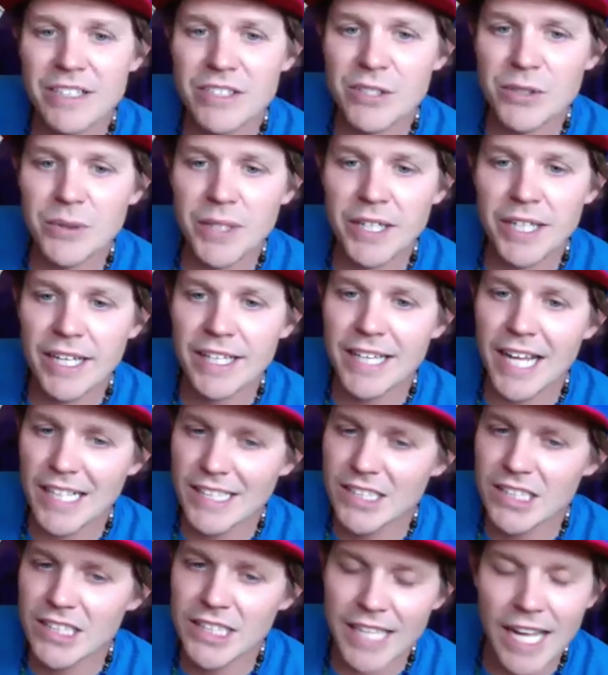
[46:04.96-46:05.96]
to it. And
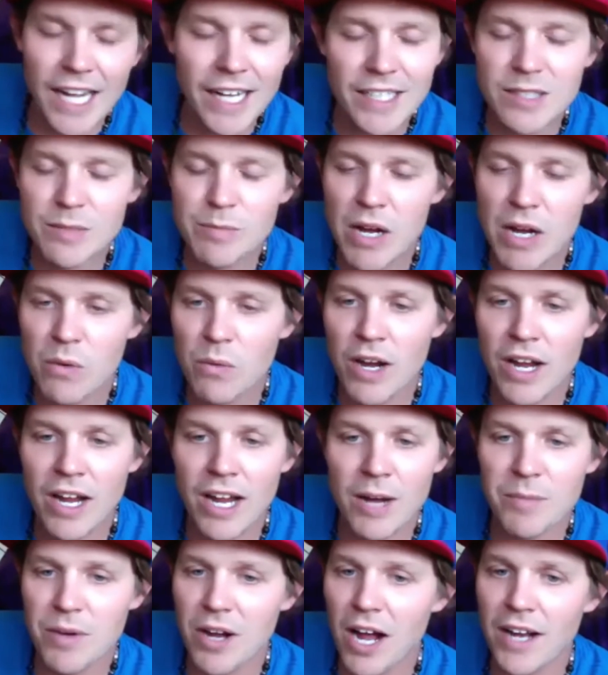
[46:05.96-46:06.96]
that is my way.
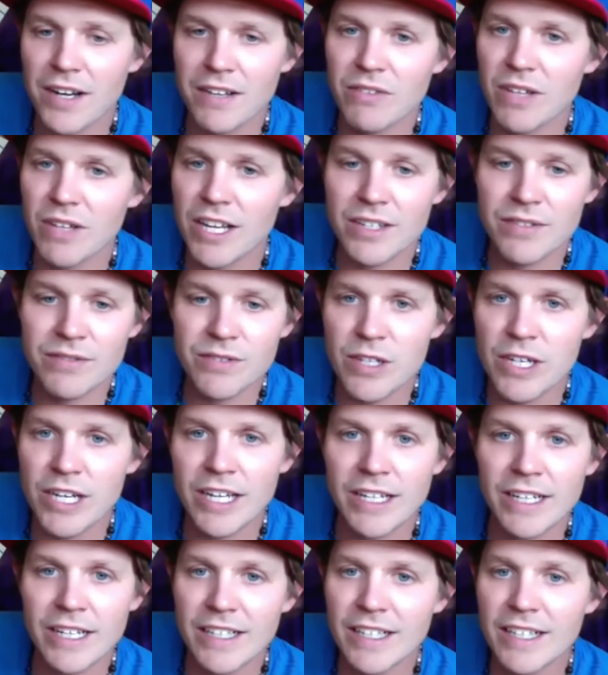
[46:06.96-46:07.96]
I'm kind of like
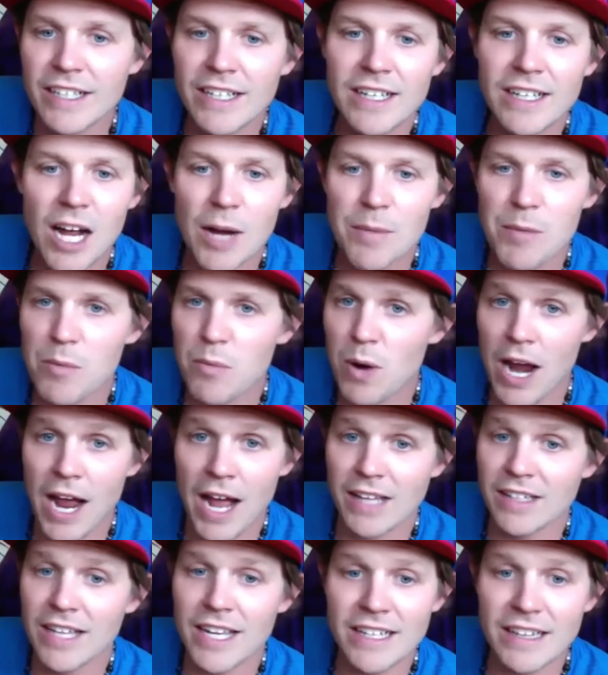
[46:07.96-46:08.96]
I'm a
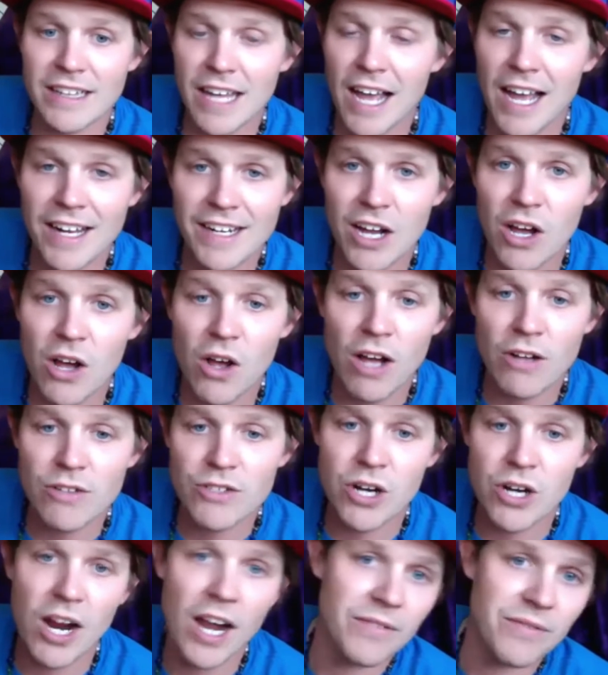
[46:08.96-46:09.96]
brat like that, and I'll
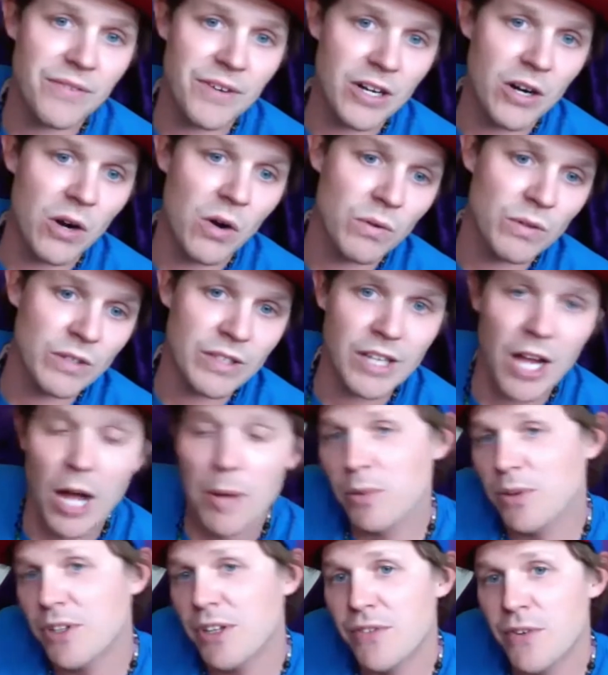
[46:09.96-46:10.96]
try and figure out a
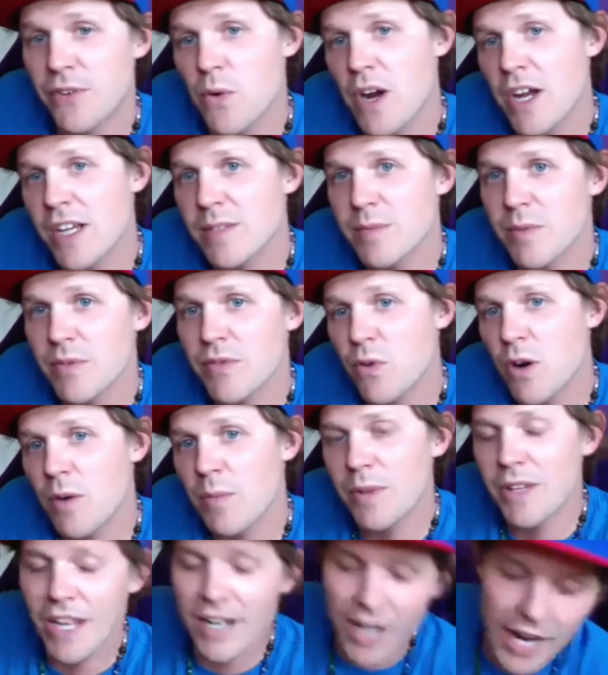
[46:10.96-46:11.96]
couple different ways before,
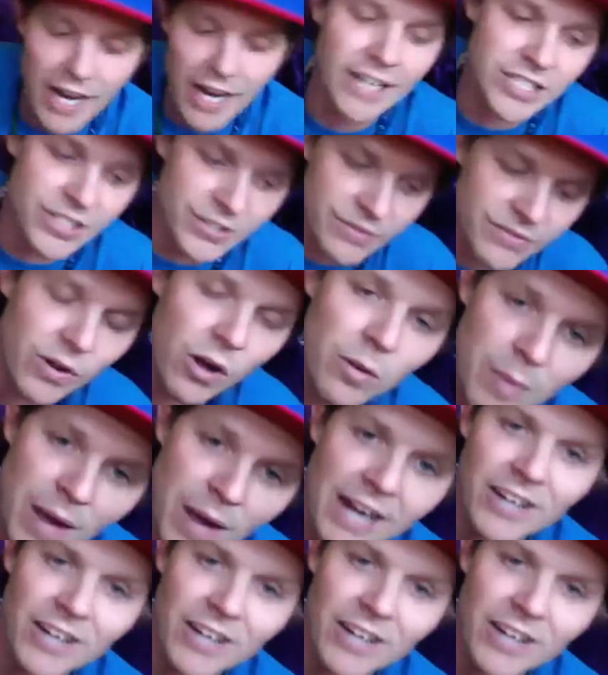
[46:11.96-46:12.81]
but then I actually fall back